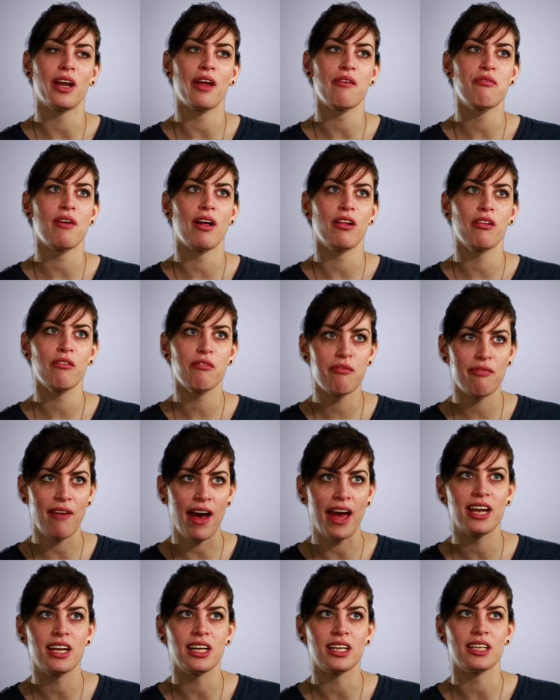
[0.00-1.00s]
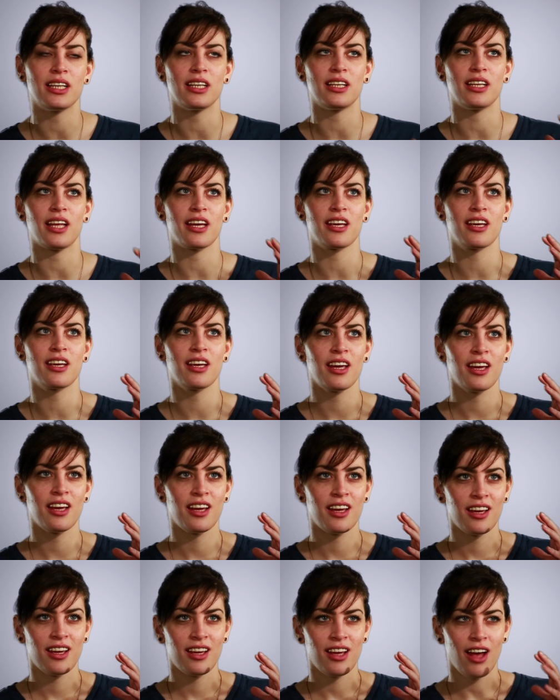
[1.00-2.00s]
I felt finally like
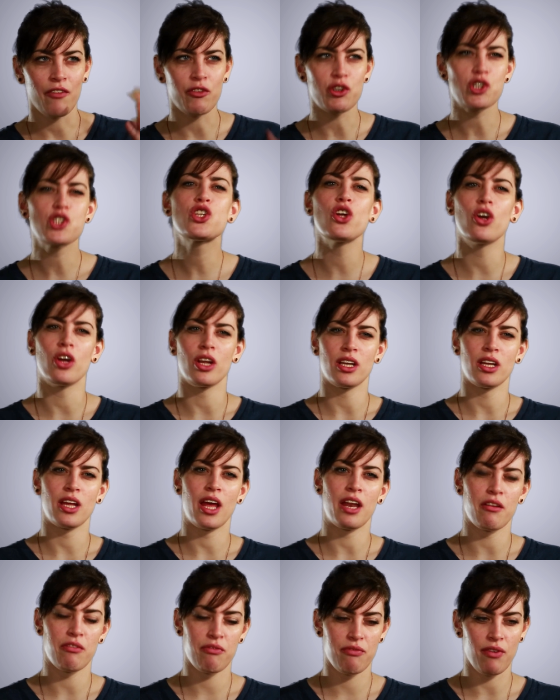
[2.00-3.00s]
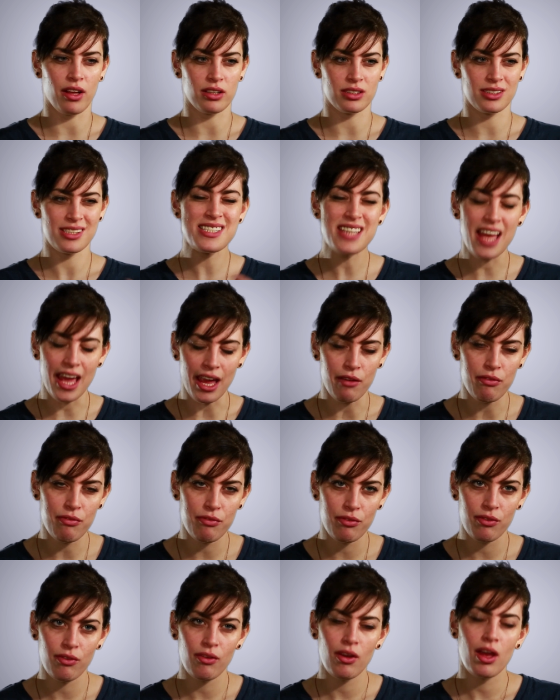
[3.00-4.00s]
understood and it felt
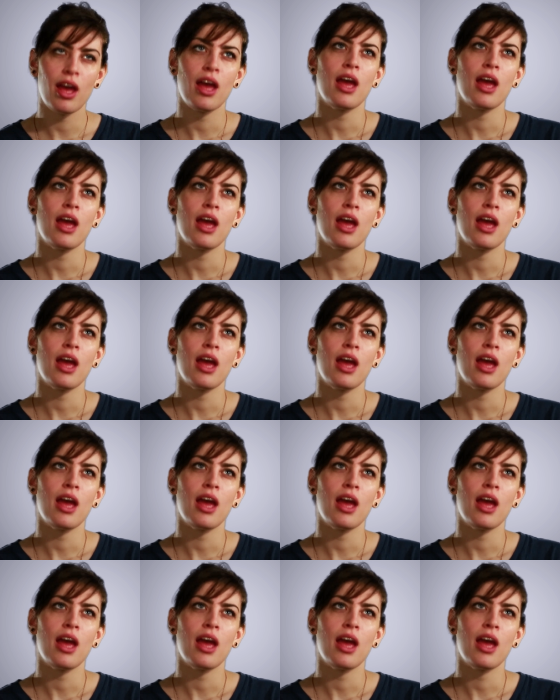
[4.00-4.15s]
safe.